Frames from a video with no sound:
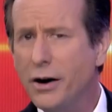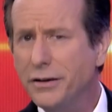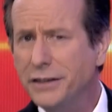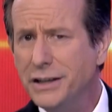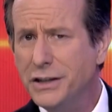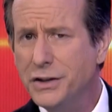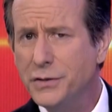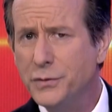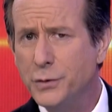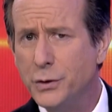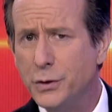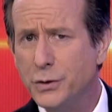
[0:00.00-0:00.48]

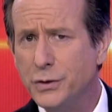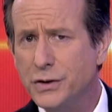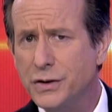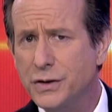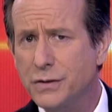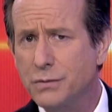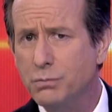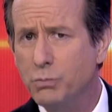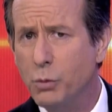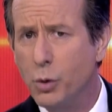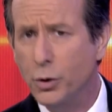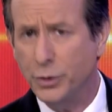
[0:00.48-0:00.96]
these
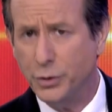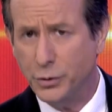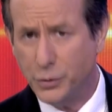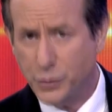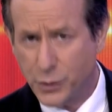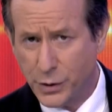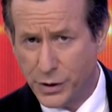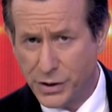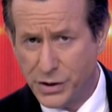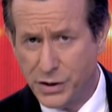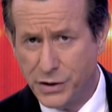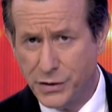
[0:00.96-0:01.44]
foods more
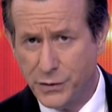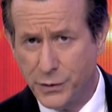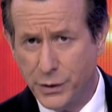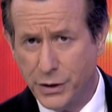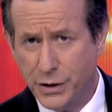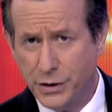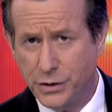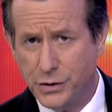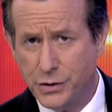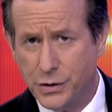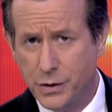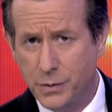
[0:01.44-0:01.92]
nutritious for
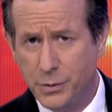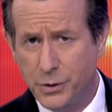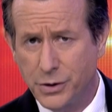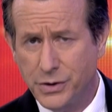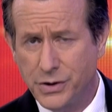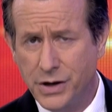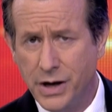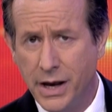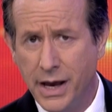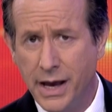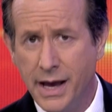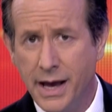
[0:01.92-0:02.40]

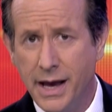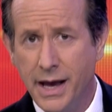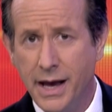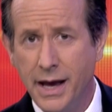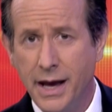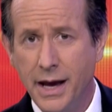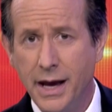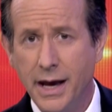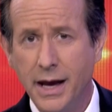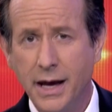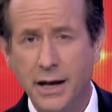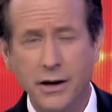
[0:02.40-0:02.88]
consumers?
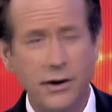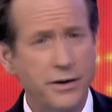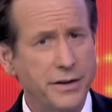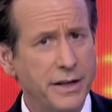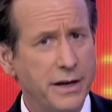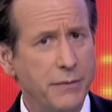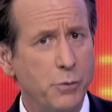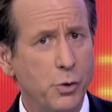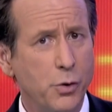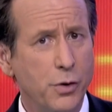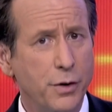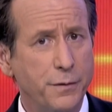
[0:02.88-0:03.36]
And are
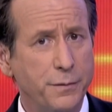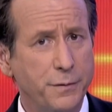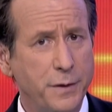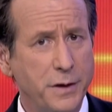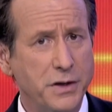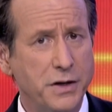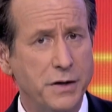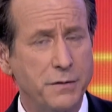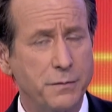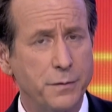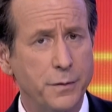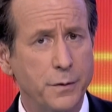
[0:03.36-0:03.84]
they more
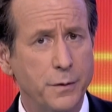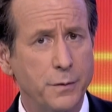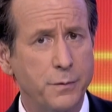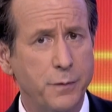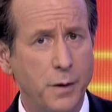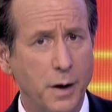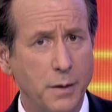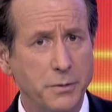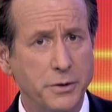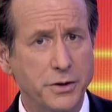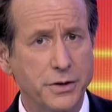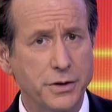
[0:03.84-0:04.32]
efficient for
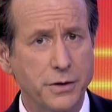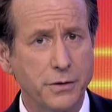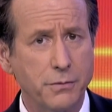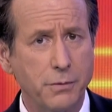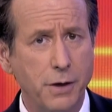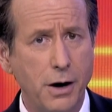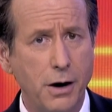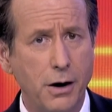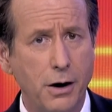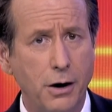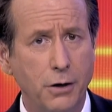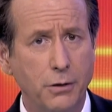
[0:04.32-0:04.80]
farmers to
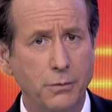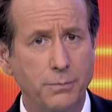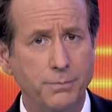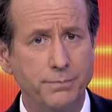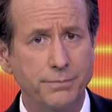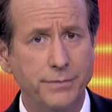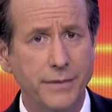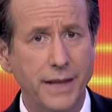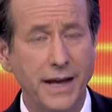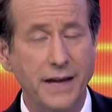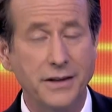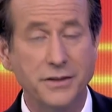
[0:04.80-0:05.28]
grow,
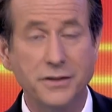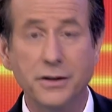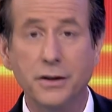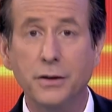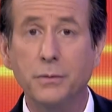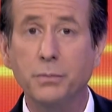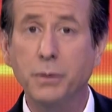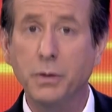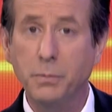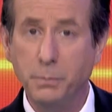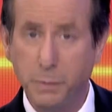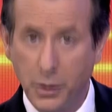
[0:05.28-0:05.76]
as
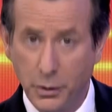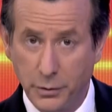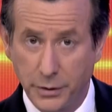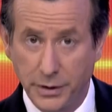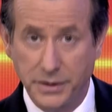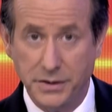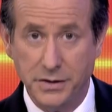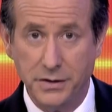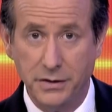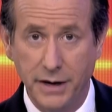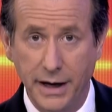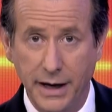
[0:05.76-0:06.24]
their
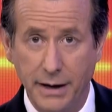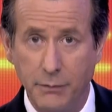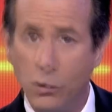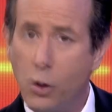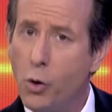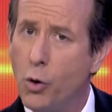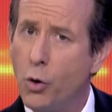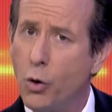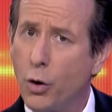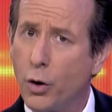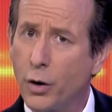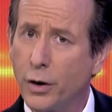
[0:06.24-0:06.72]
proponents claim?
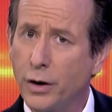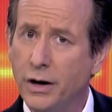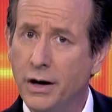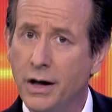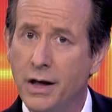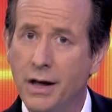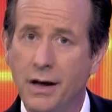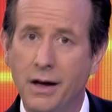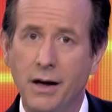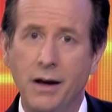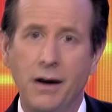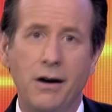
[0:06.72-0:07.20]
Or
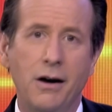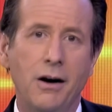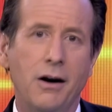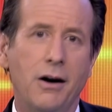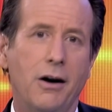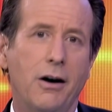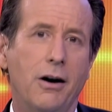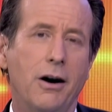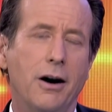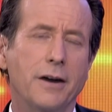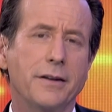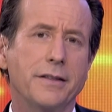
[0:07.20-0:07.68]

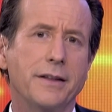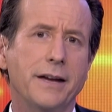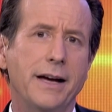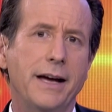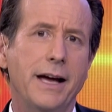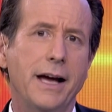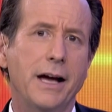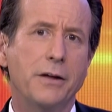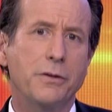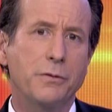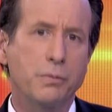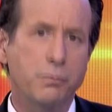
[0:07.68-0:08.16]
are
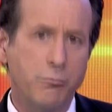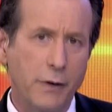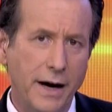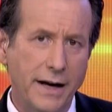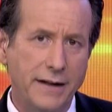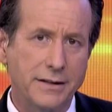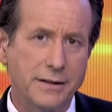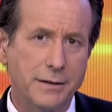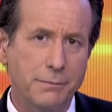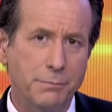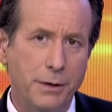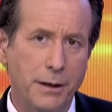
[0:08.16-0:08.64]
they a
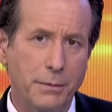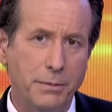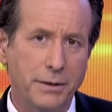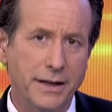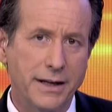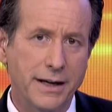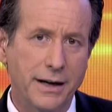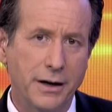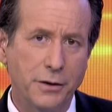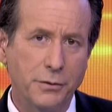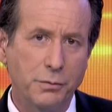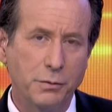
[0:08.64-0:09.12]
threat to
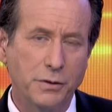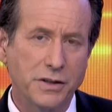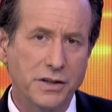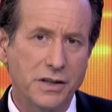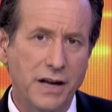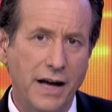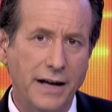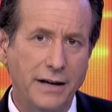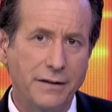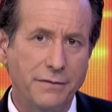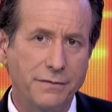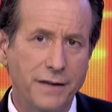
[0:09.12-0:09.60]
public health with
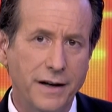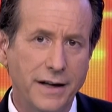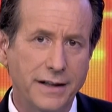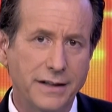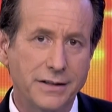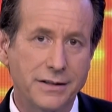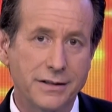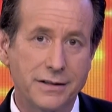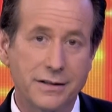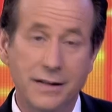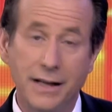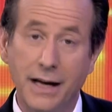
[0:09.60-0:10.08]
side
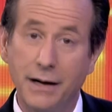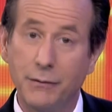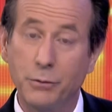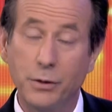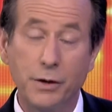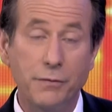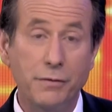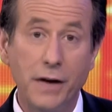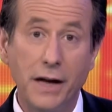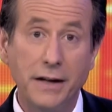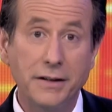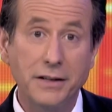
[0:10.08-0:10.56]
effects that
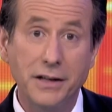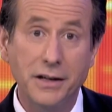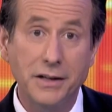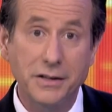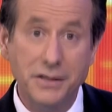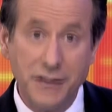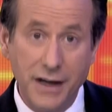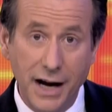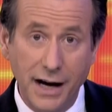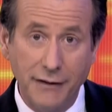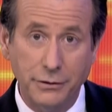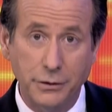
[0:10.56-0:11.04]
we've yet to
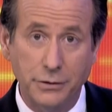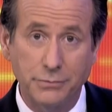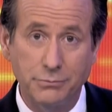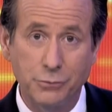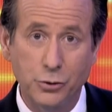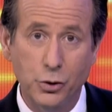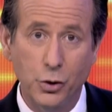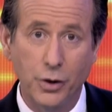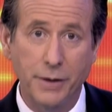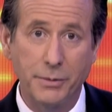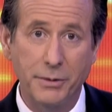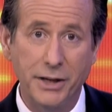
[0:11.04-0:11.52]
discover?
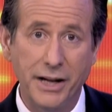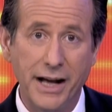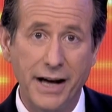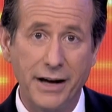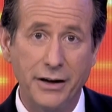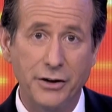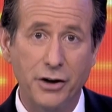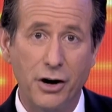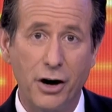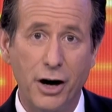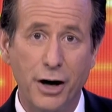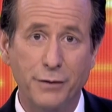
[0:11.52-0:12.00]
Joining me
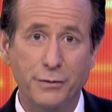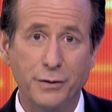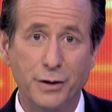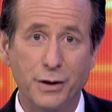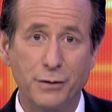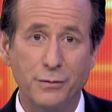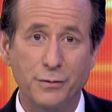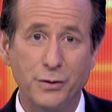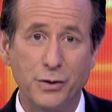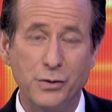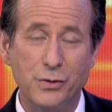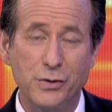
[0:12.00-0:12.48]
now to offer
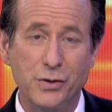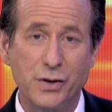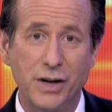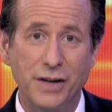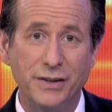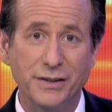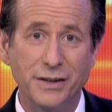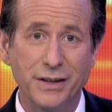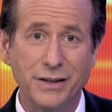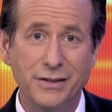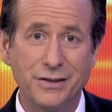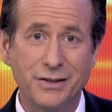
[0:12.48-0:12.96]
their views
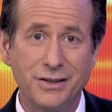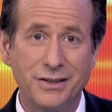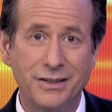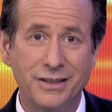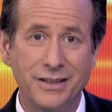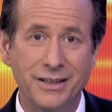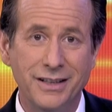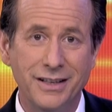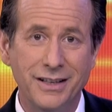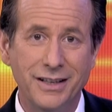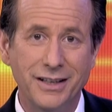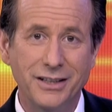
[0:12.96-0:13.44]
on this,
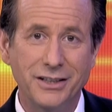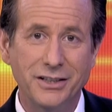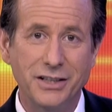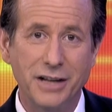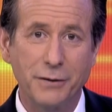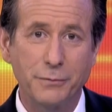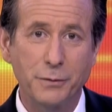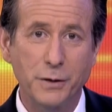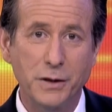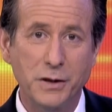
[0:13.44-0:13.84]
Jeffrey